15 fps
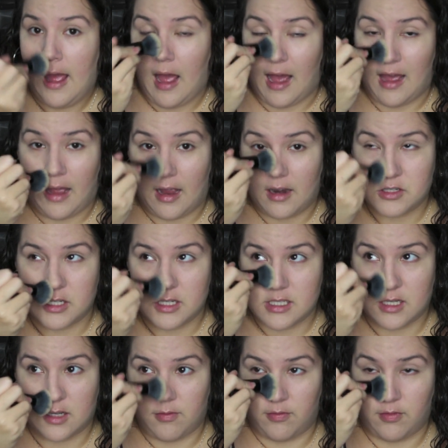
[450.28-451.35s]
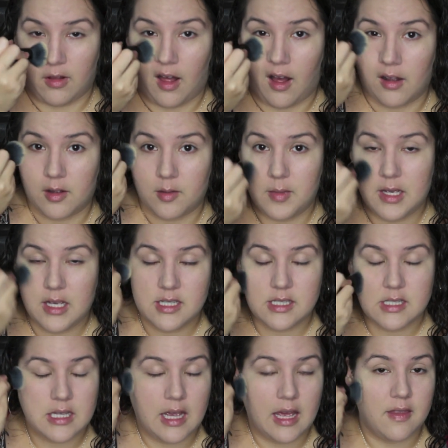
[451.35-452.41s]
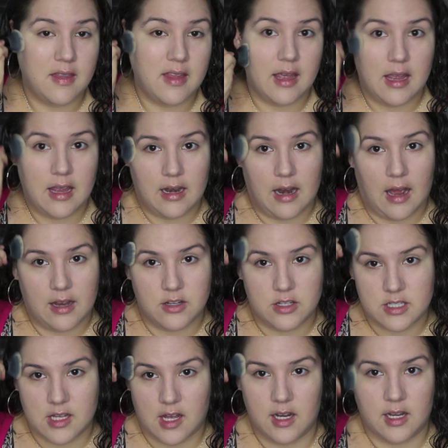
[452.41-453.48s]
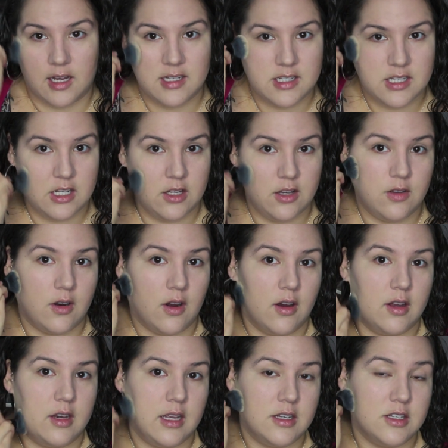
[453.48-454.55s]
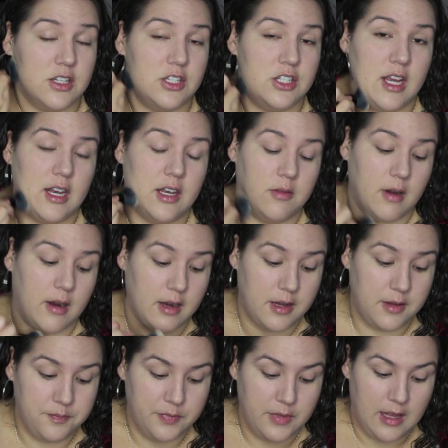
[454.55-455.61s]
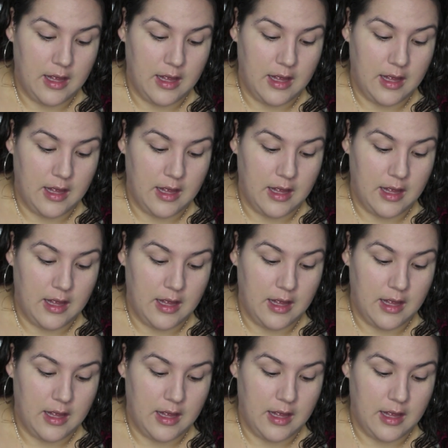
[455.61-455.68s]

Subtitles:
I actually did Vlogmas and then I just kind of continued on into January